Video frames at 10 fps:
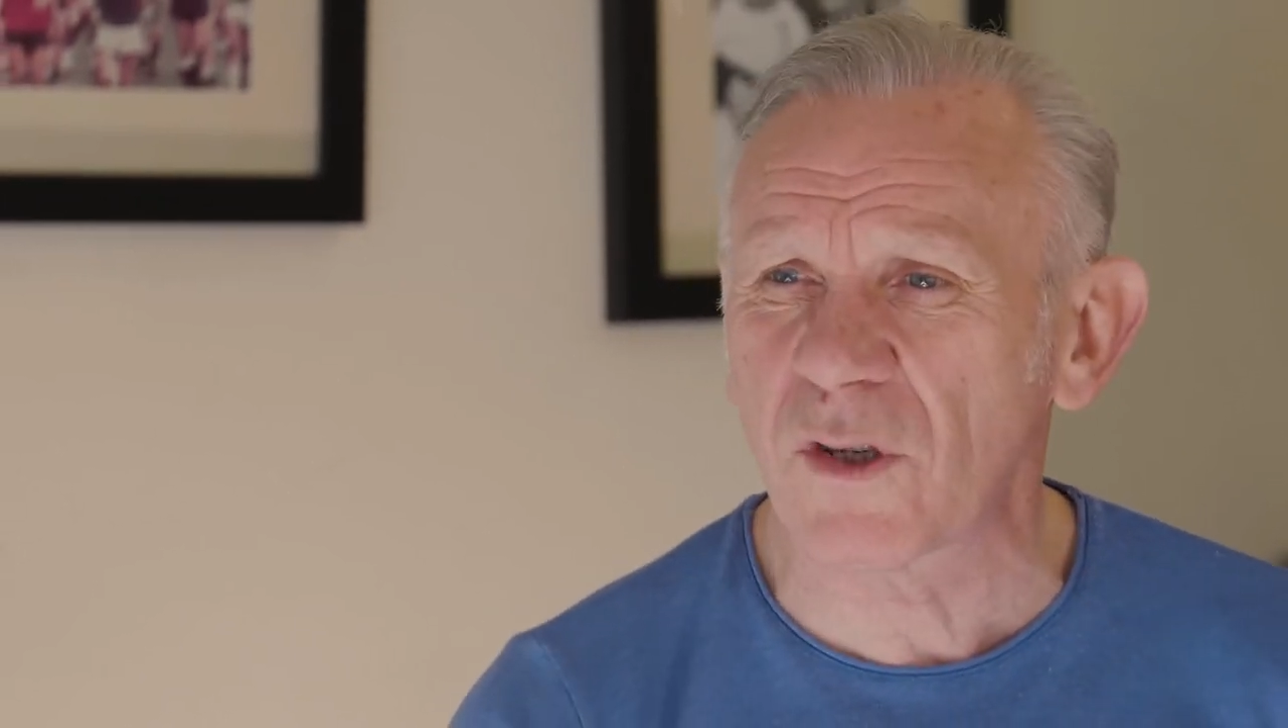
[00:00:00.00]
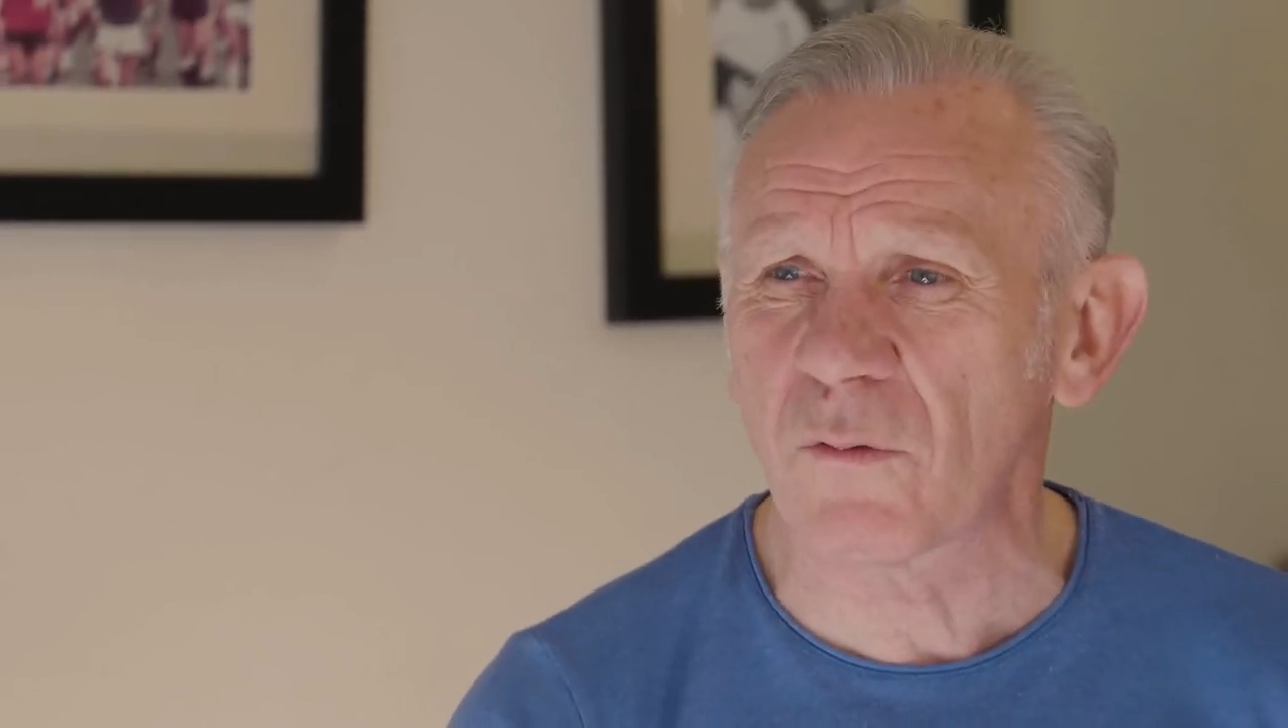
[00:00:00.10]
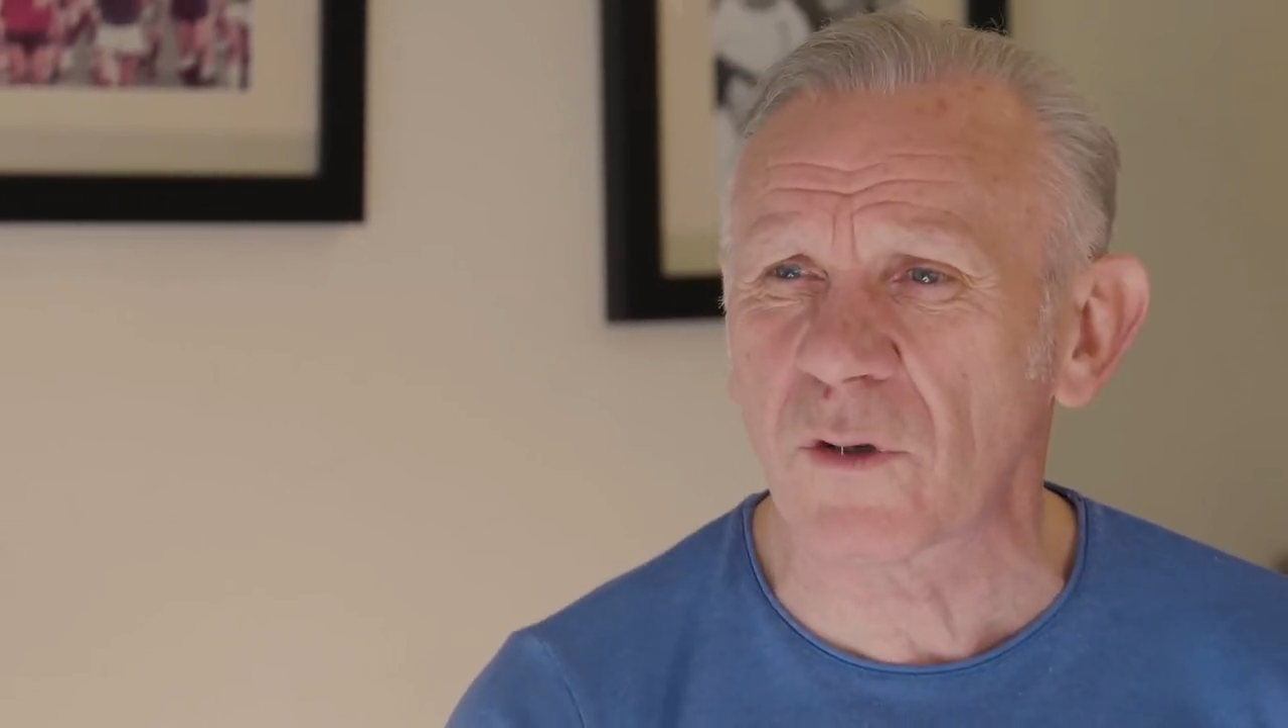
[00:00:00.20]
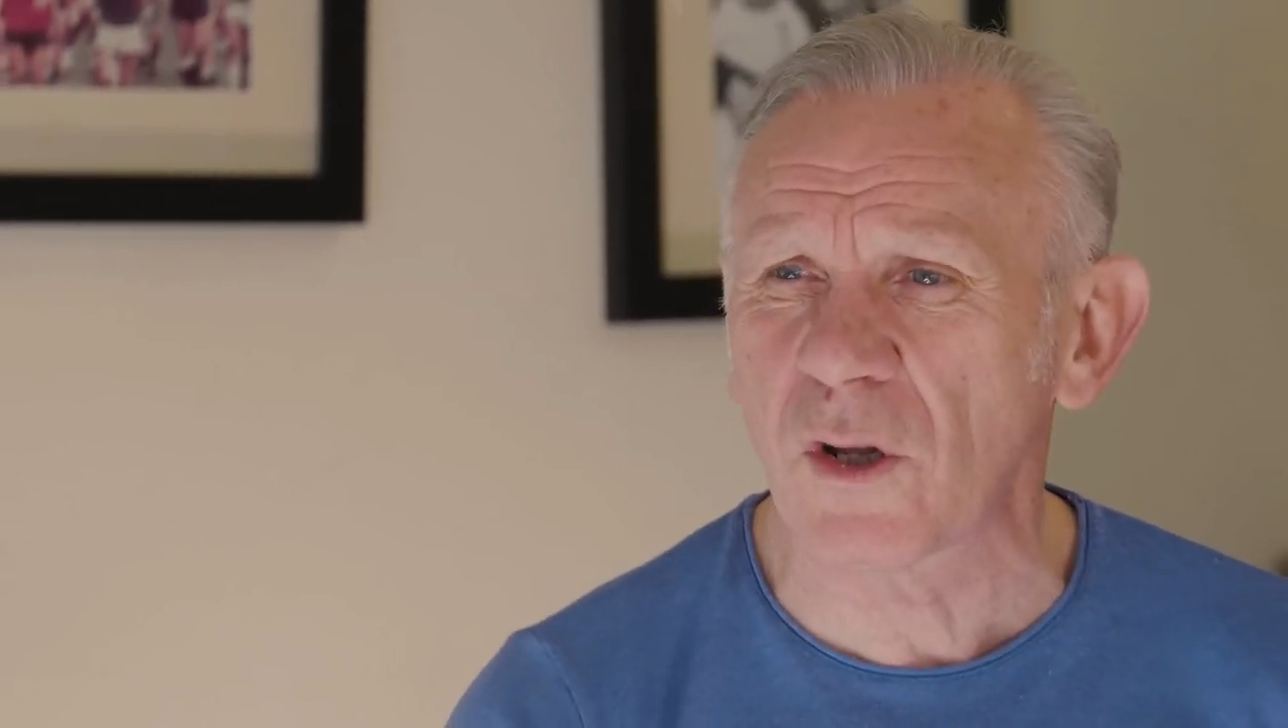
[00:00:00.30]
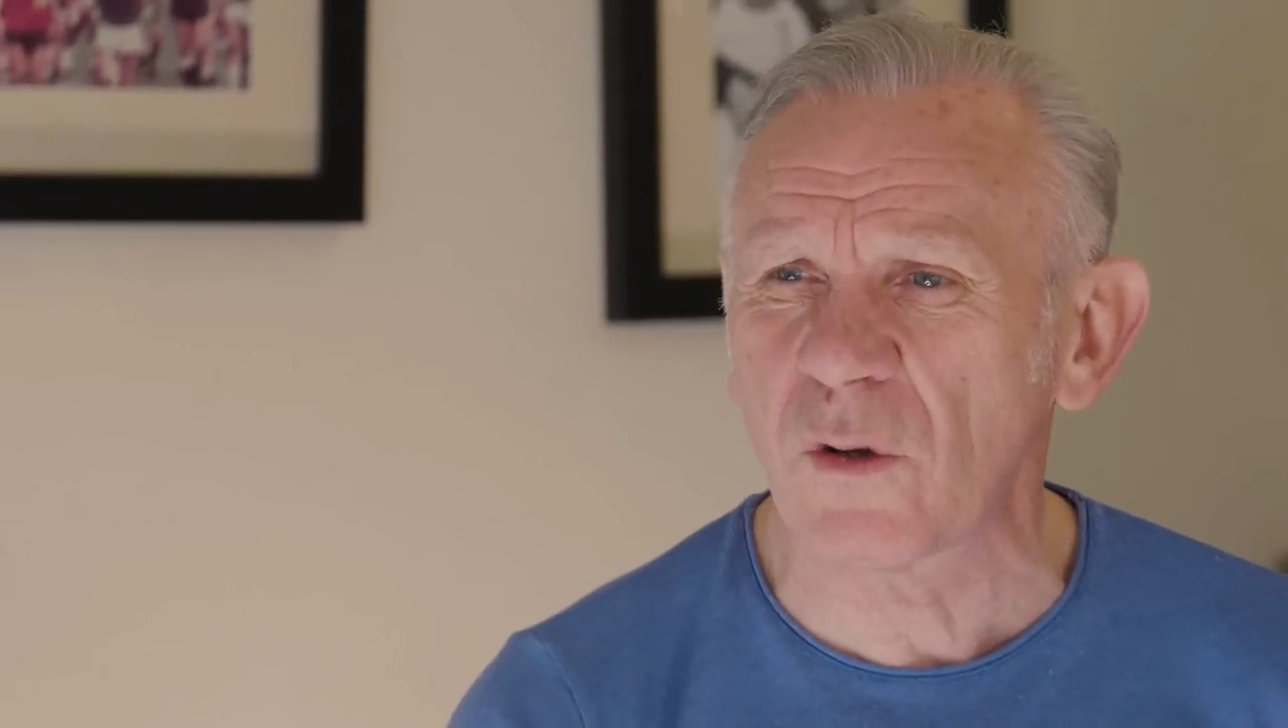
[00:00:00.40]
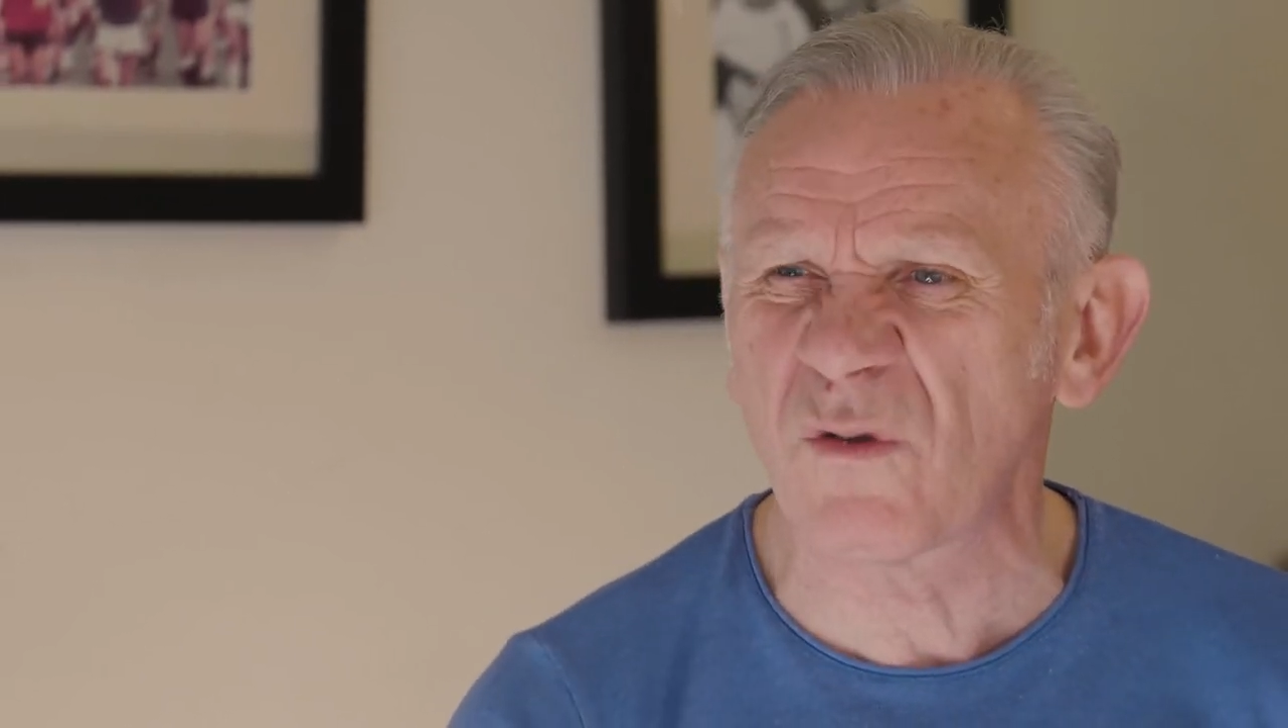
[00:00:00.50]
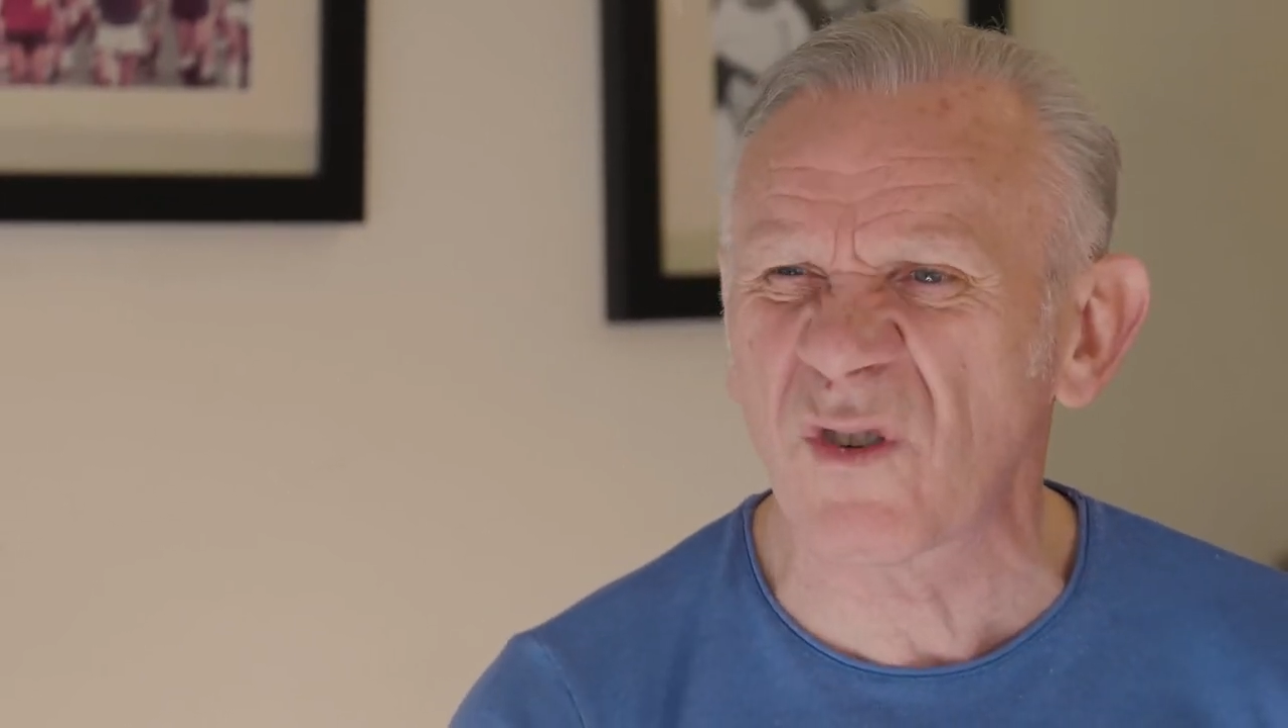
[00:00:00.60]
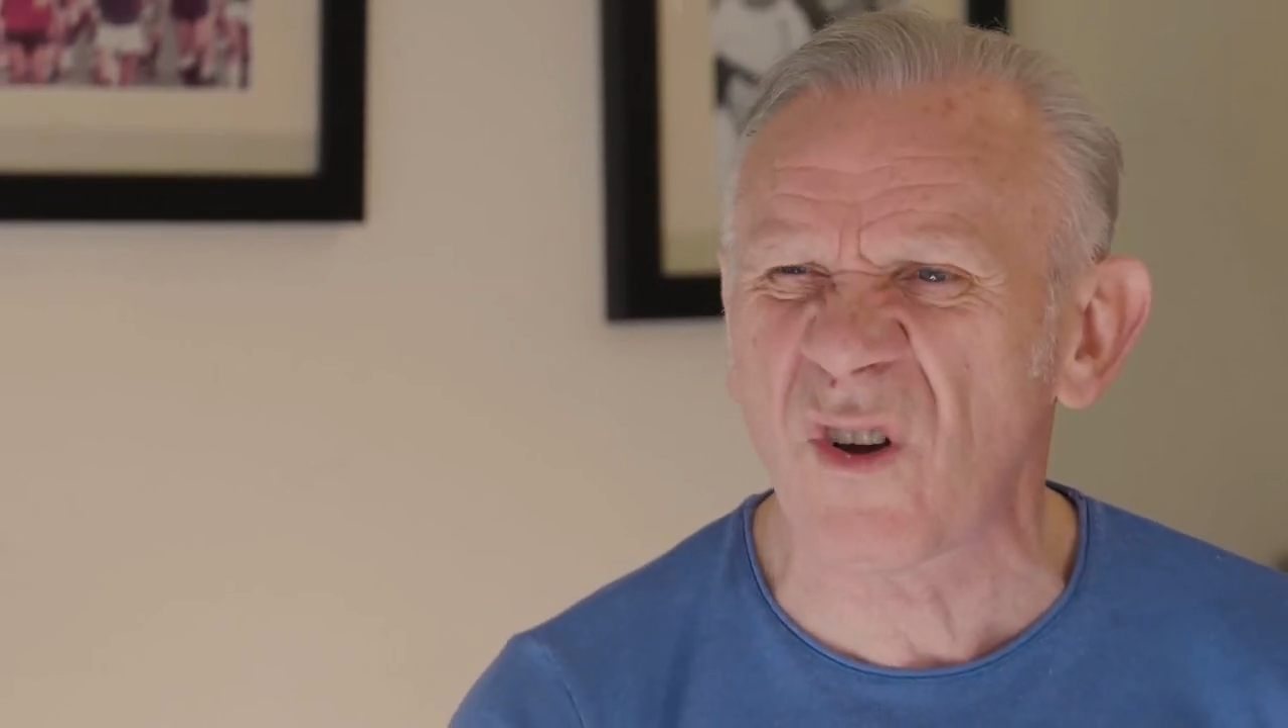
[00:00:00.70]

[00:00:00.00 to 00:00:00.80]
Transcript: it, was I losing